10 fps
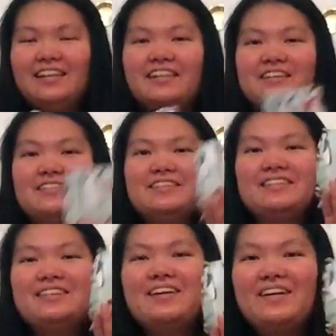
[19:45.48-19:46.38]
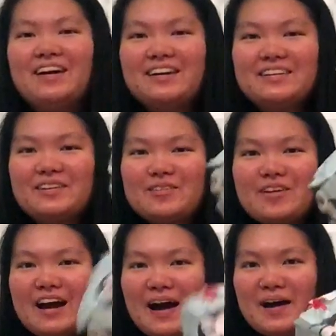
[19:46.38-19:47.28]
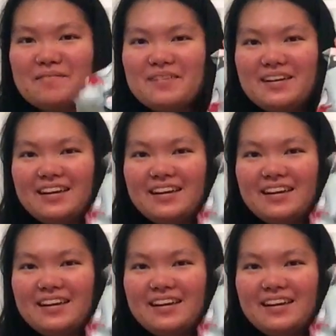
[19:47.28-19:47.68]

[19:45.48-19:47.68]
this was so hard to wrap.